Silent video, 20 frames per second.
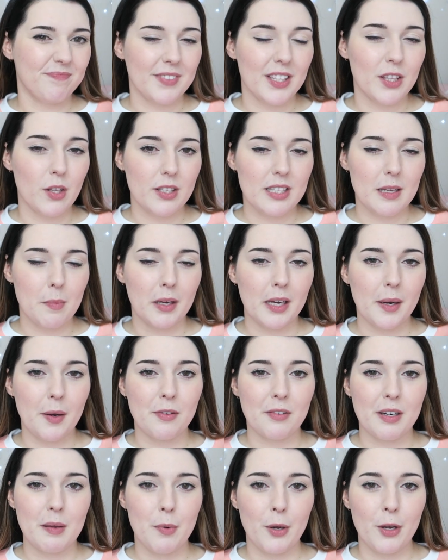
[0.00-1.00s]
not something I
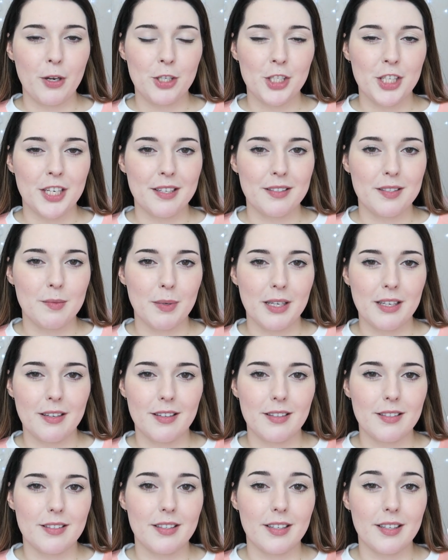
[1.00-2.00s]
would repurchase
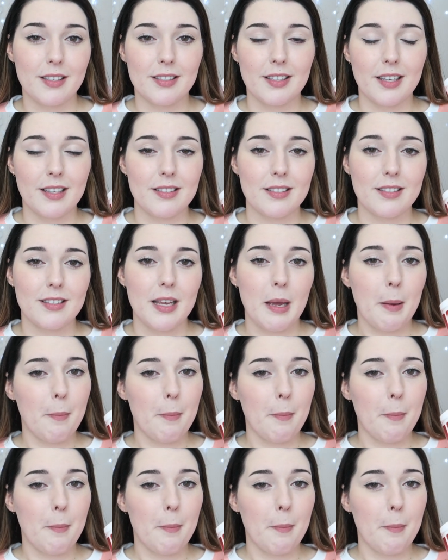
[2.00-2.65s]
because it does